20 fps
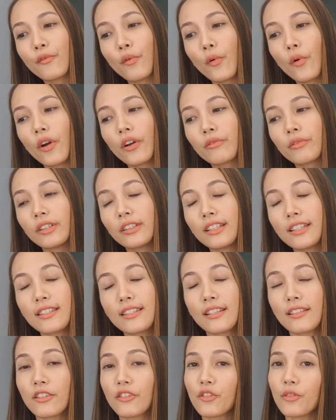for
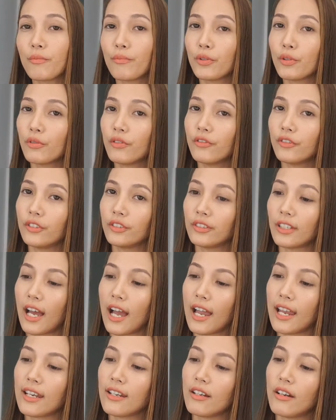releasing such a beautiful
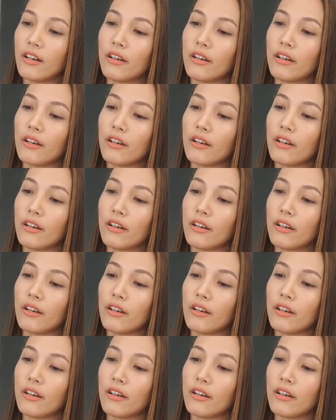line